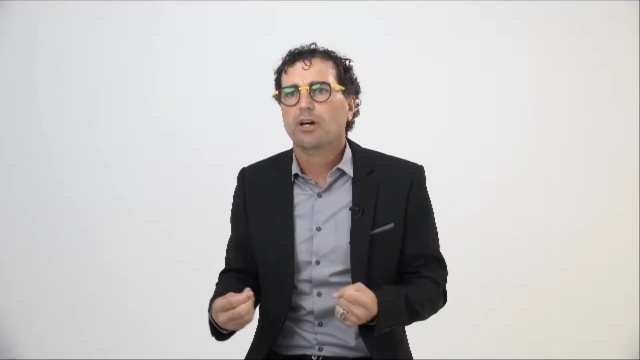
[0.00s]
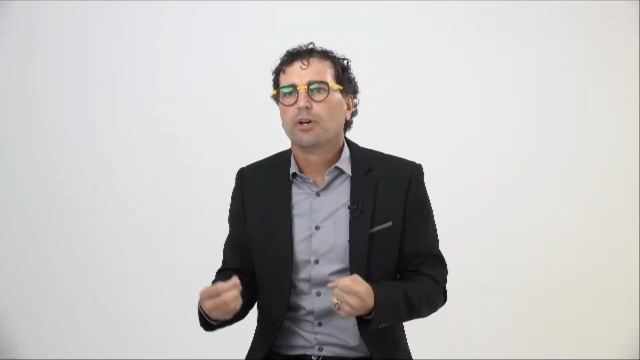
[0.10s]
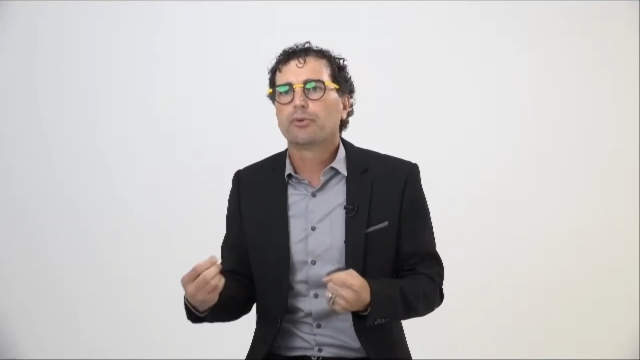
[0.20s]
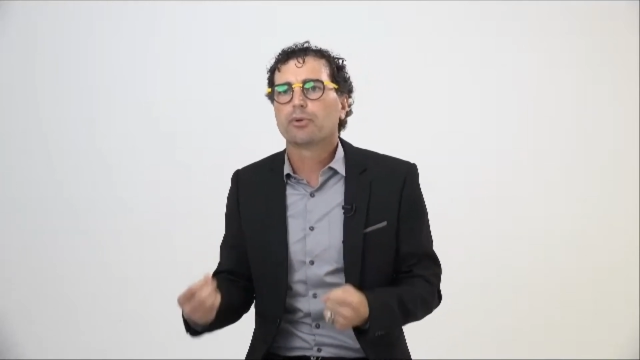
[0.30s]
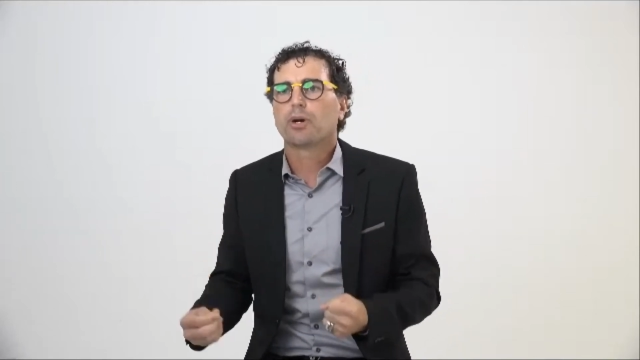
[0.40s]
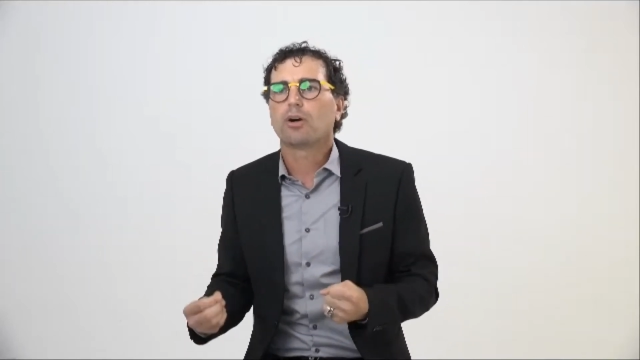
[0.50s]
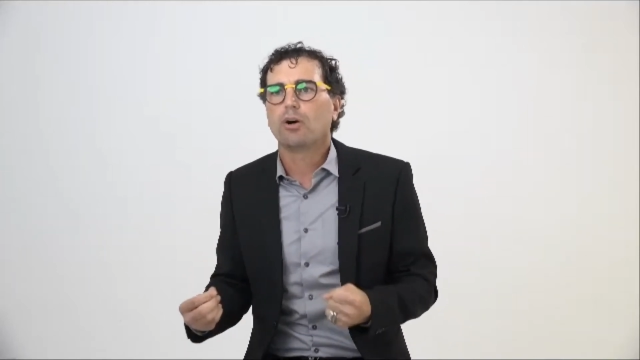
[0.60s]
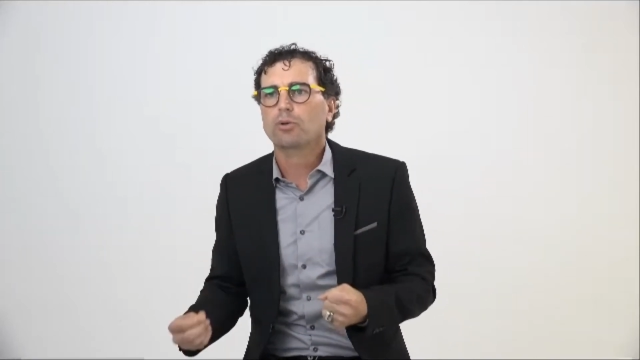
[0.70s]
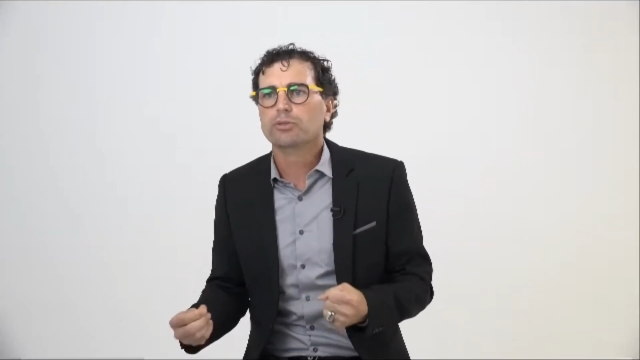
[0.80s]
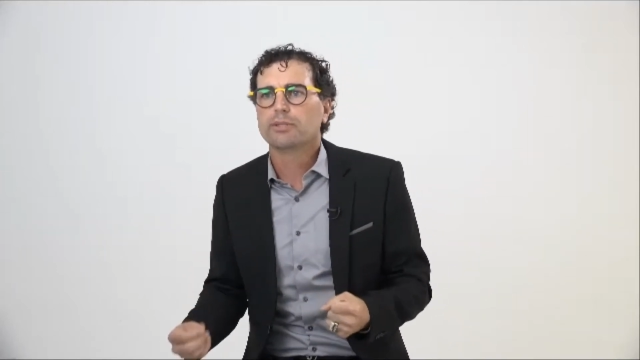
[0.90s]
through our
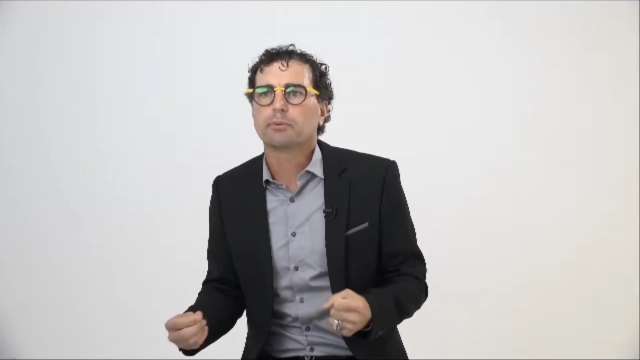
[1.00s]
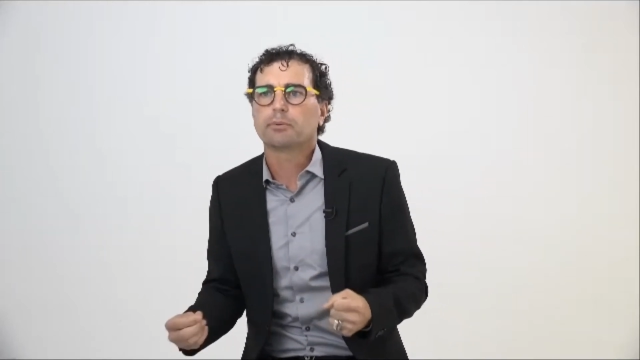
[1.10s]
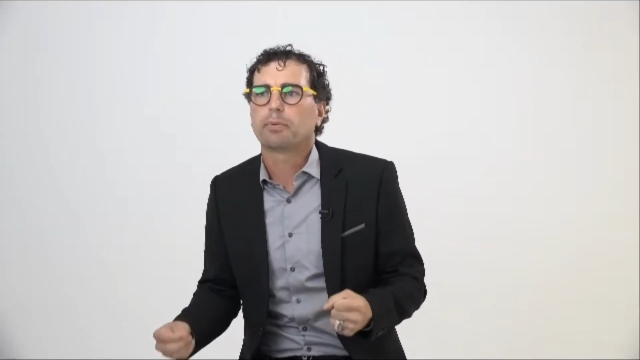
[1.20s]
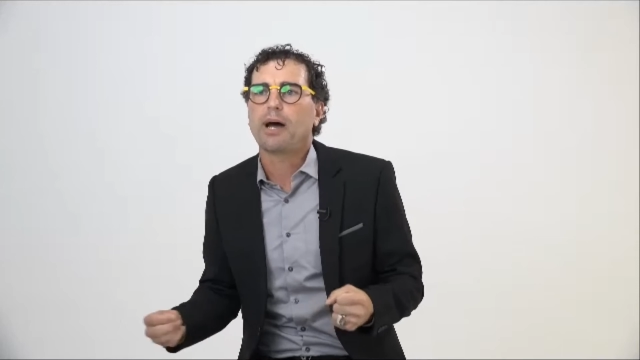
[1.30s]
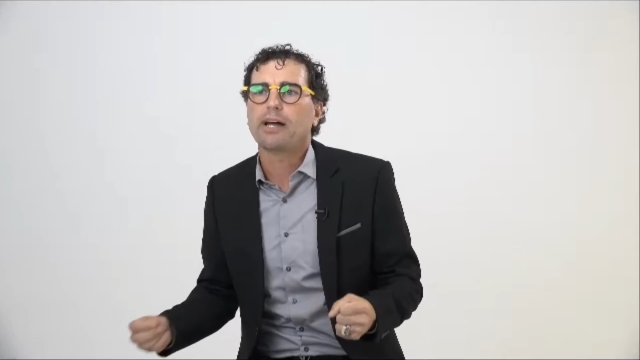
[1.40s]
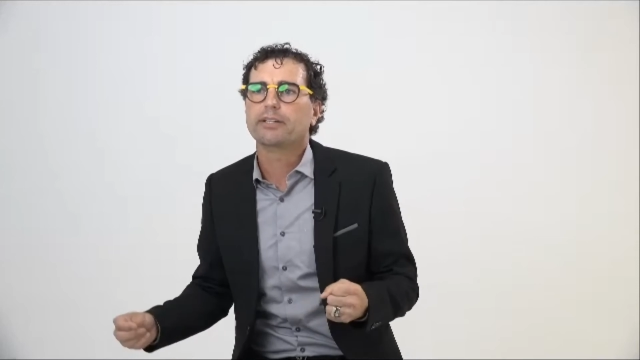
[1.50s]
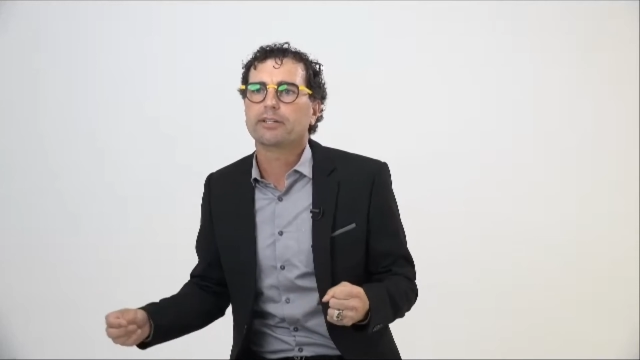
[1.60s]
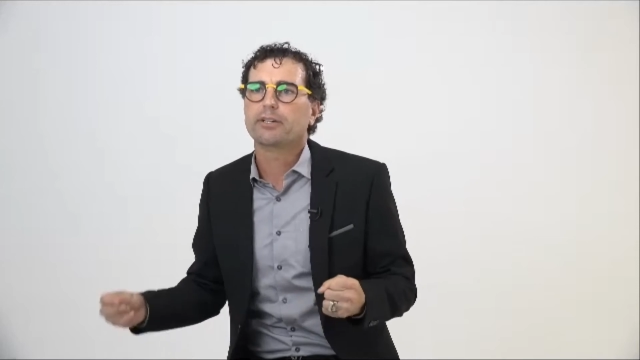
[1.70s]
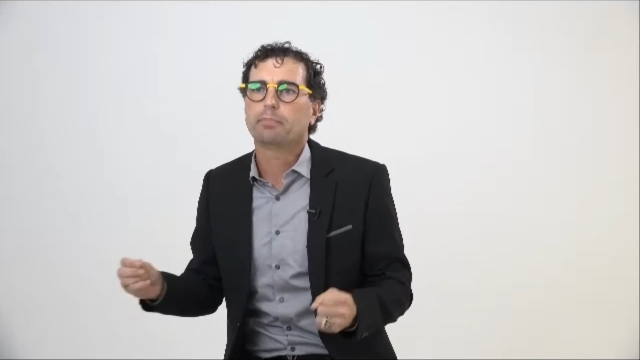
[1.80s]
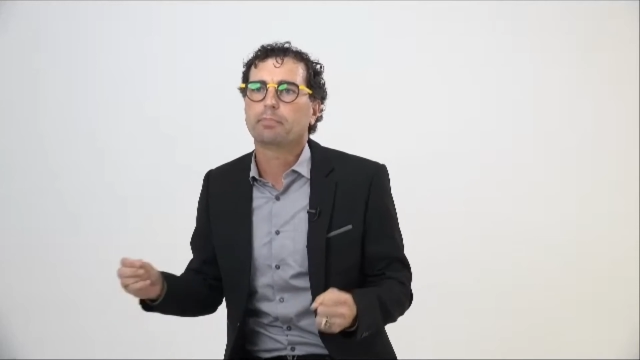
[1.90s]
owned and
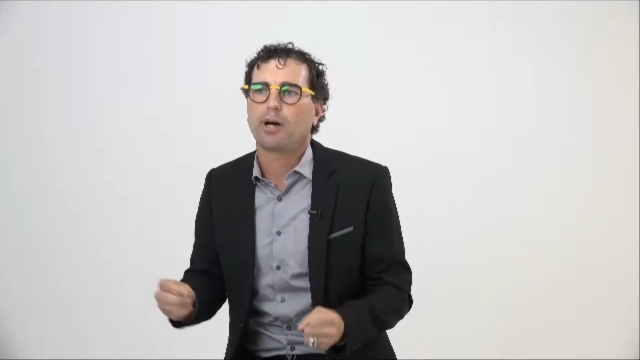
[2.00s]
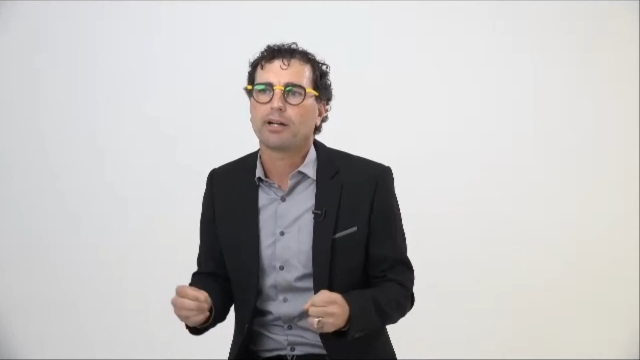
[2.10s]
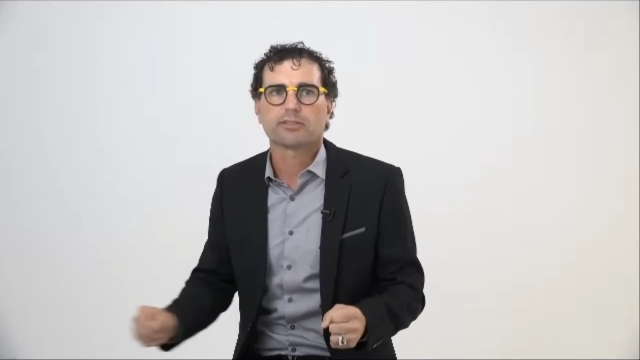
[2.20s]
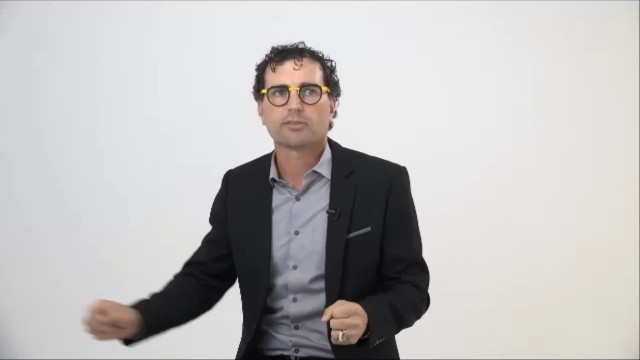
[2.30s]
proprietary products.